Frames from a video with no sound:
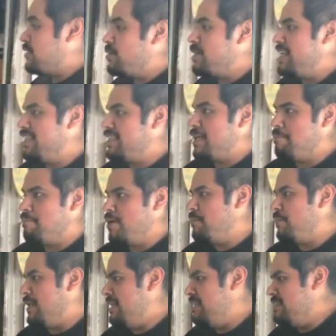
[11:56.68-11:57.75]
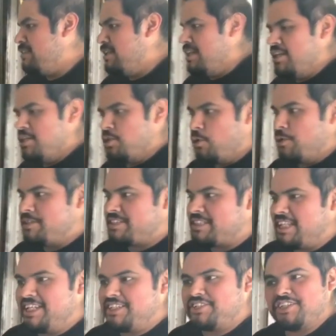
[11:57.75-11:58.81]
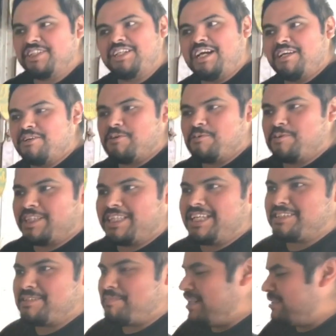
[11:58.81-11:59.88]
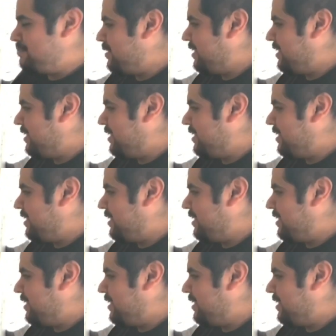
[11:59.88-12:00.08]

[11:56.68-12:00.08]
donated that pump and no installation. I don't know what that's about.